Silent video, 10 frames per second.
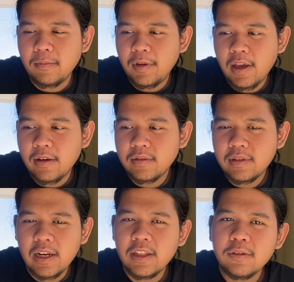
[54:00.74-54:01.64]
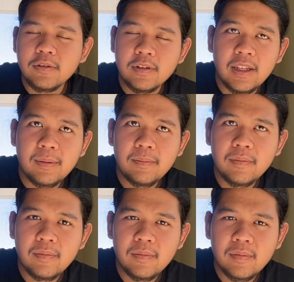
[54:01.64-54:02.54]
Yeah, I need to sleep
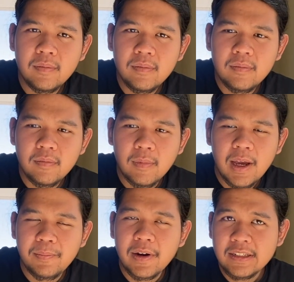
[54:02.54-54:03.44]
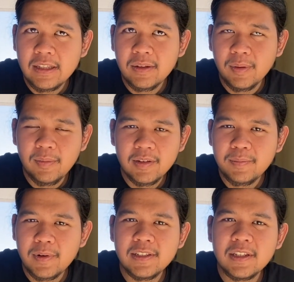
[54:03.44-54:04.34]
by paracetamol because
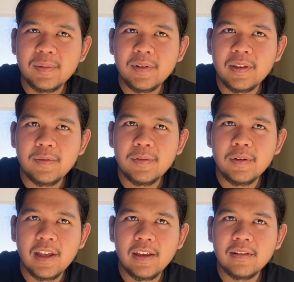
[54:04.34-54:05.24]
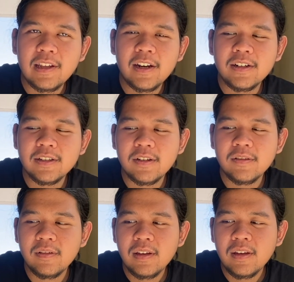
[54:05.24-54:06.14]
paracetamol will give you like tiredness, you know.
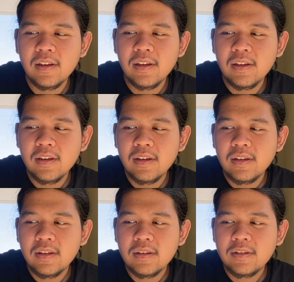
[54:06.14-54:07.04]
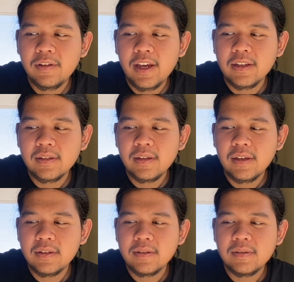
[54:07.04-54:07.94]
So yes, I
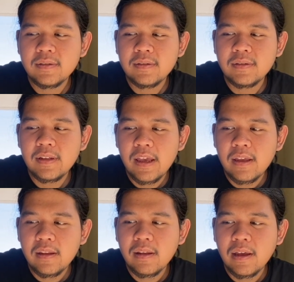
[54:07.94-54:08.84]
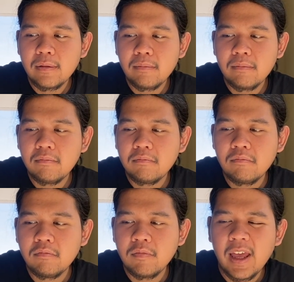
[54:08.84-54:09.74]
just stayed
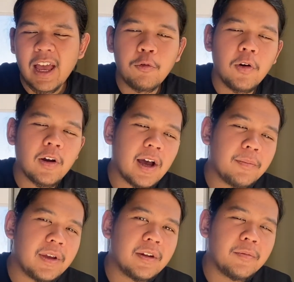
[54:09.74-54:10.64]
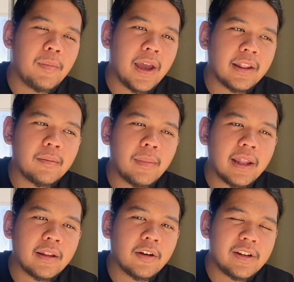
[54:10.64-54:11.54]
and woke up in a
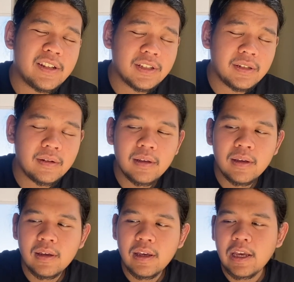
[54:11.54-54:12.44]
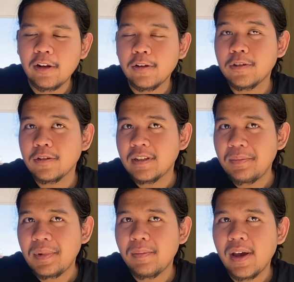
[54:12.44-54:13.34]
bad condition, and also
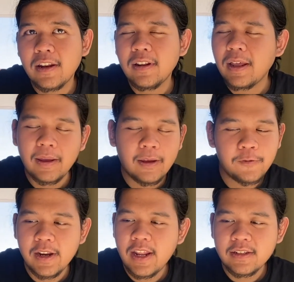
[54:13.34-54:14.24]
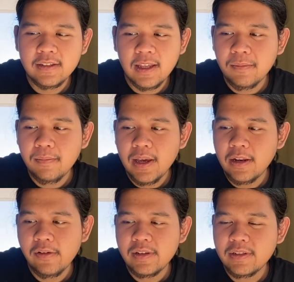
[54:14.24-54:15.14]
sleep in bed. Every day is like a
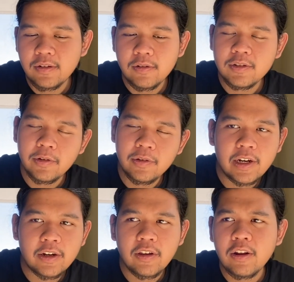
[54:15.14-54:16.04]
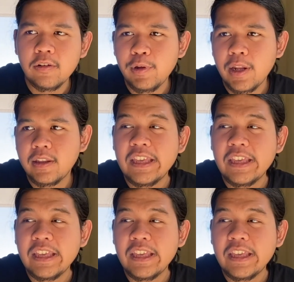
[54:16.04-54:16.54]
bad condition. You're so tired, you cannot do anything.